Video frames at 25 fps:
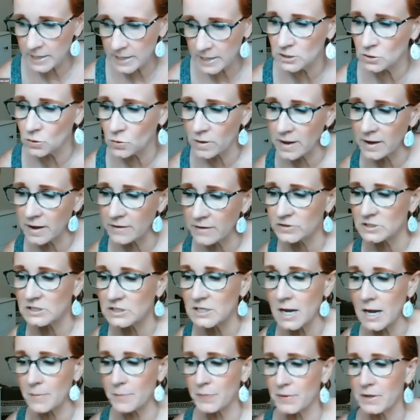I don't have a
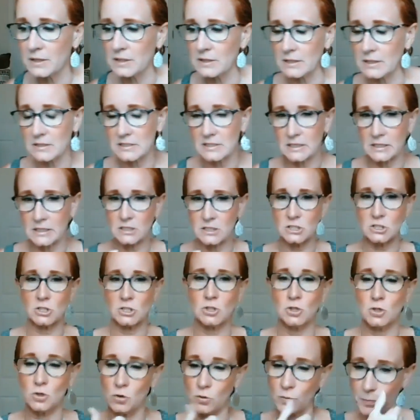topic that's like
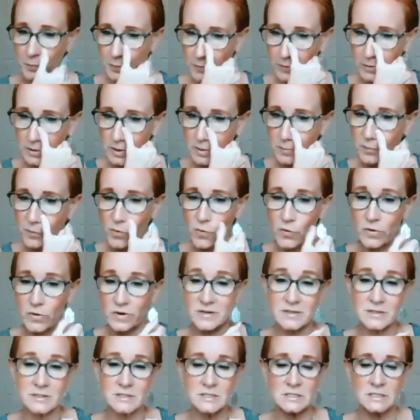super
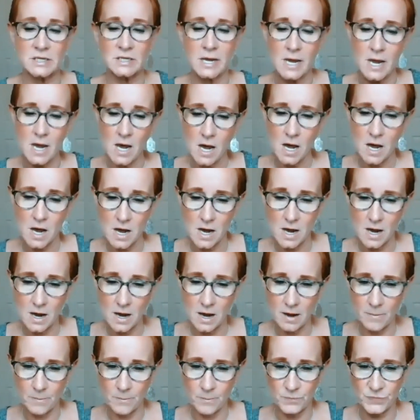important
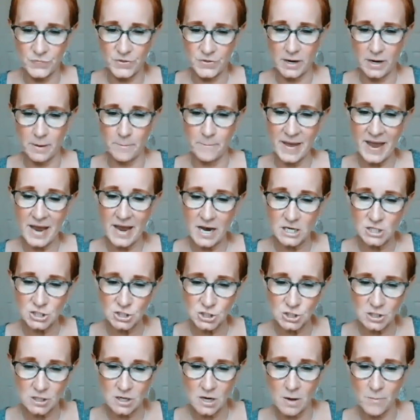um, that I'm
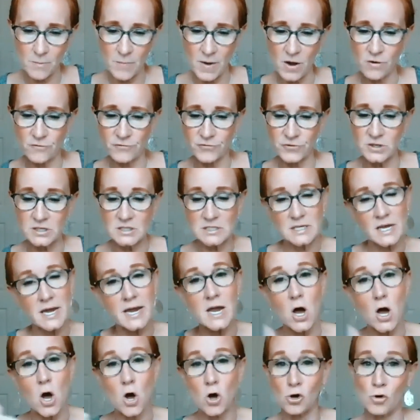passionate about for the
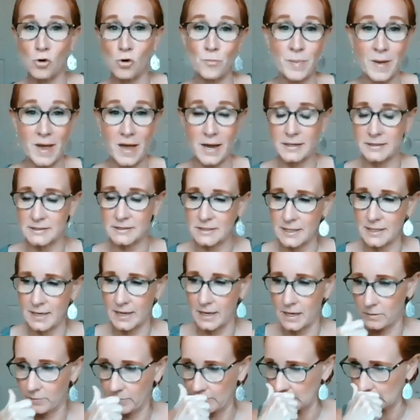day, I'll go back to
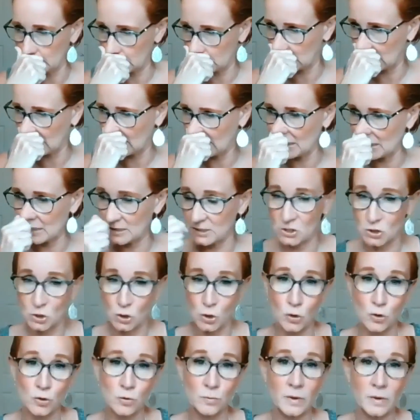the ABCs.
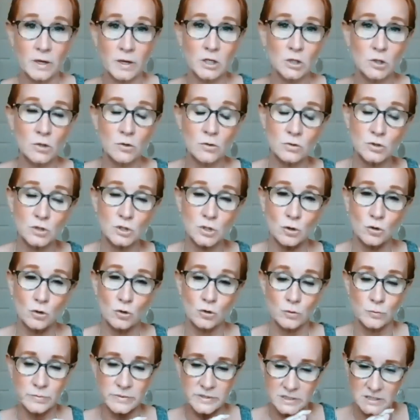So go to my
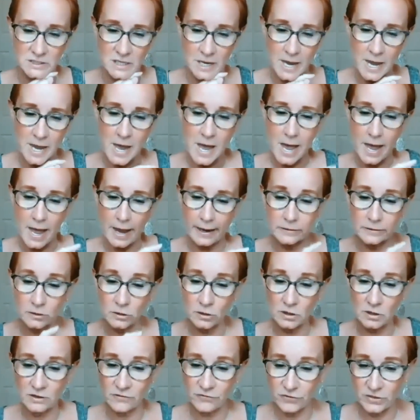YouTubes
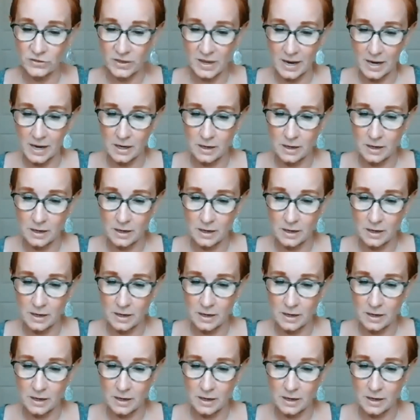and look for the